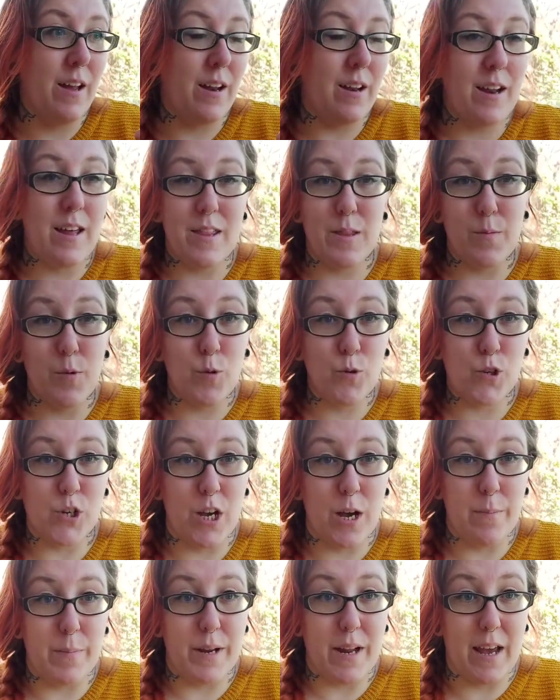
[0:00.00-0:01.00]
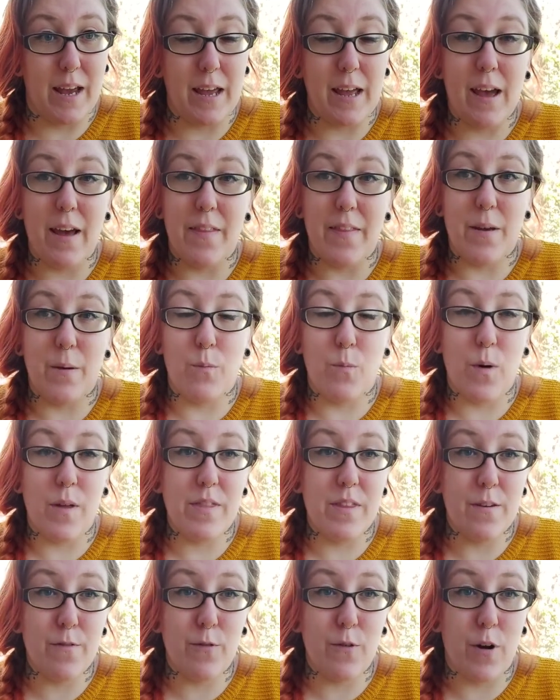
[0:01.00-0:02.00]
let them all germinate, and then when
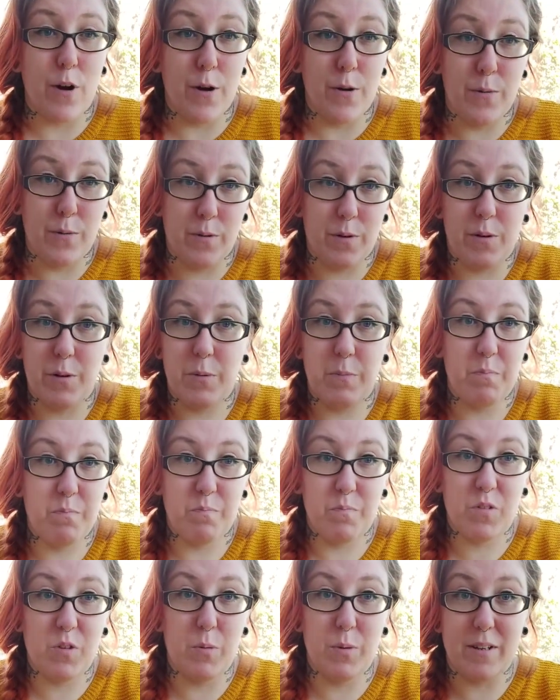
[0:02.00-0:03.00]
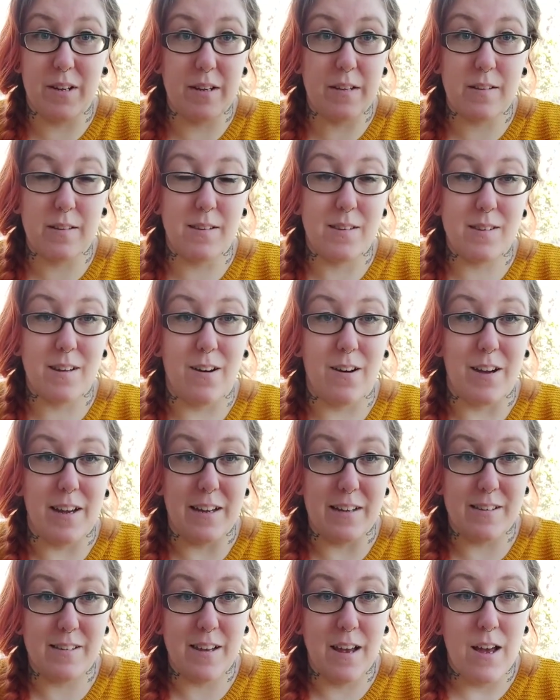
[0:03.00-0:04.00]
they've grown to a decent
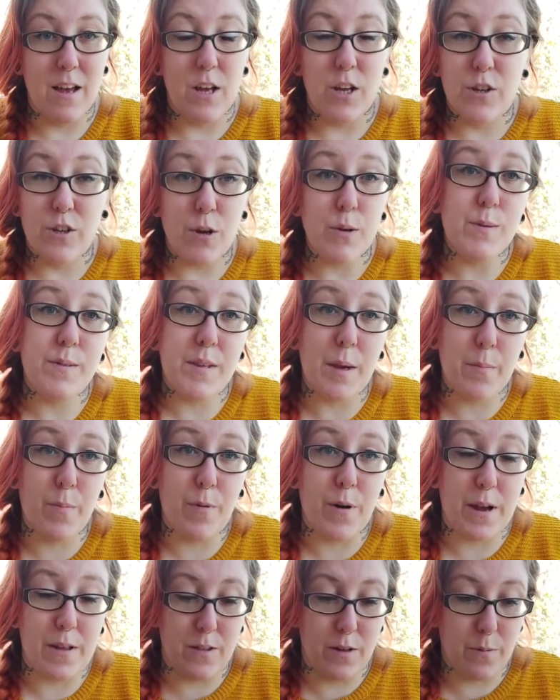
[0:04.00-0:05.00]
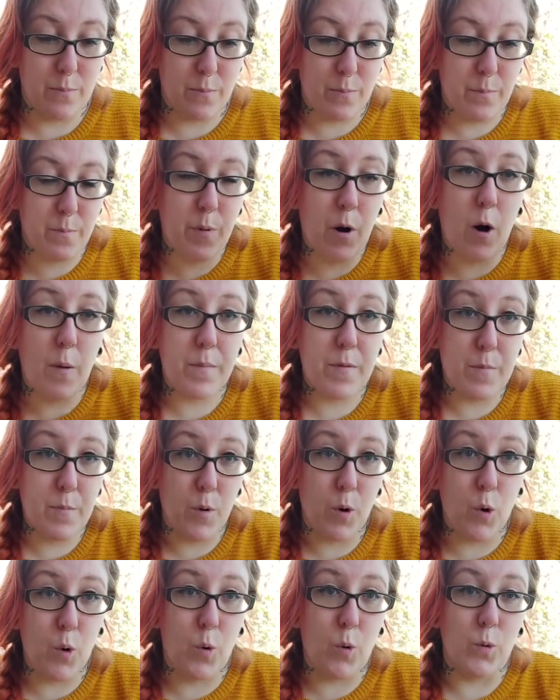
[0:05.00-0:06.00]
size, don't separate them, pop them
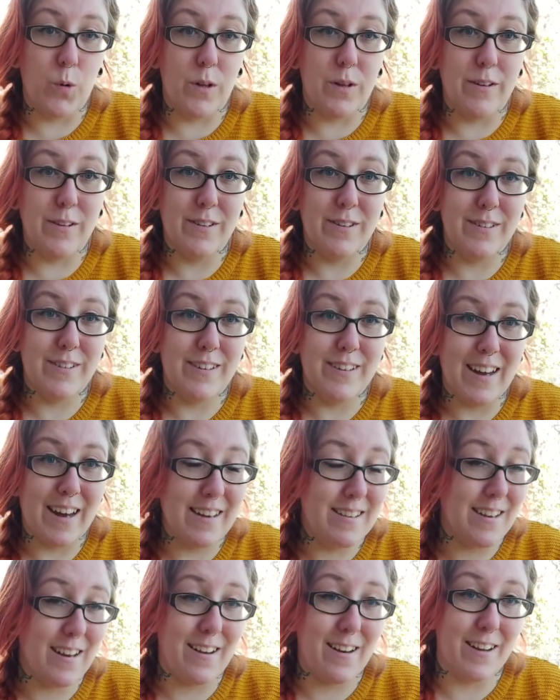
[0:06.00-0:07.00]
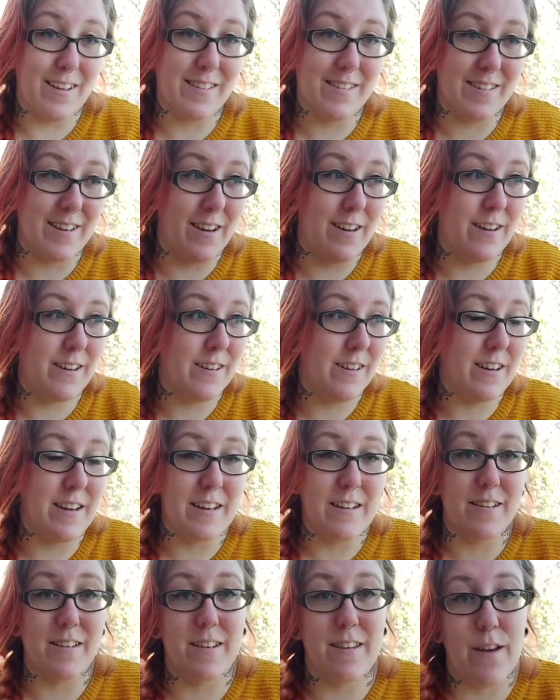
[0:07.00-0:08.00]
all as a cluster
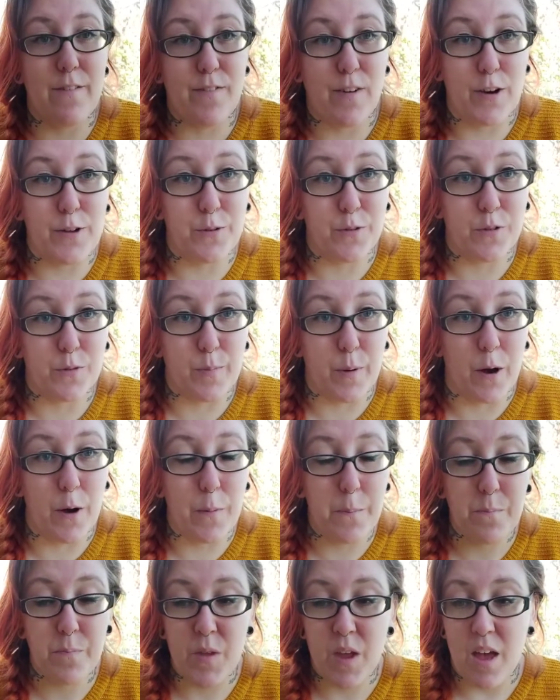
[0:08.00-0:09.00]
into their final spot,